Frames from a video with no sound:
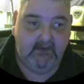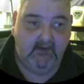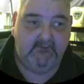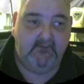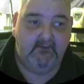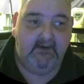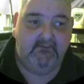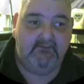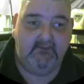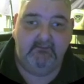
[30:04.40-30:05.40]

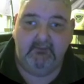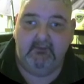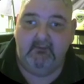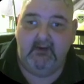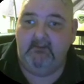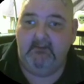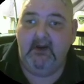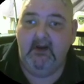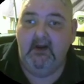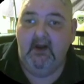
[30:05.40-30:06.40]
donation program,
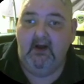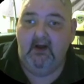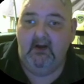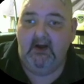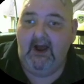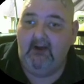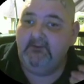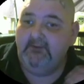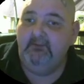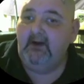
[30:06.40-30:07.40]
how
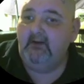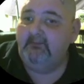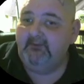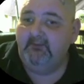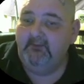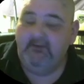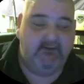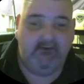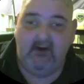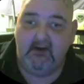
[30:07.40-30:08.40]
you help the community.
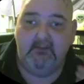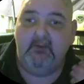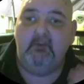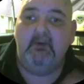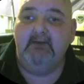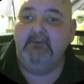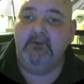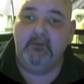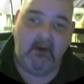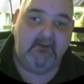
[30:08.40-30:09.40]
Talk about whatever you
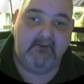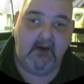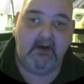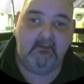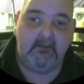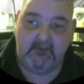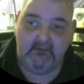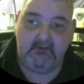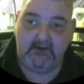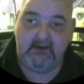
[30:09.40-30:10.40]
want to talk about.
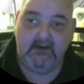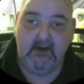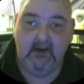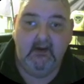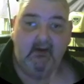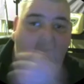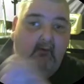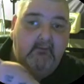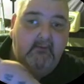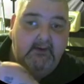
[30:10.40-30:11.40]
Okay,
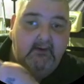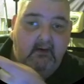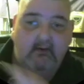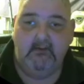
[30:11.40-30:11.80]
over here